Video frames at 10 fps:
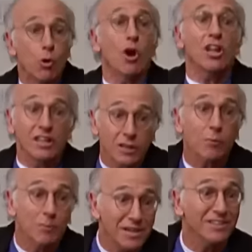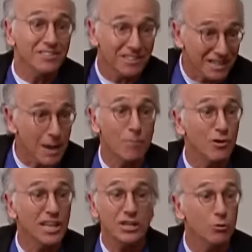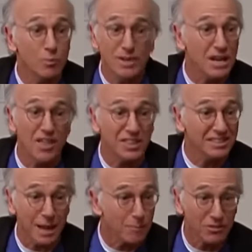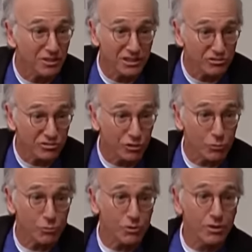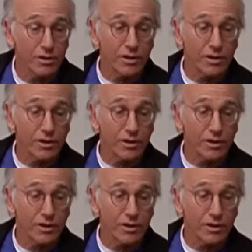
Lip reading: you were a little bigger celebrity, you'd be on the top of the list, too.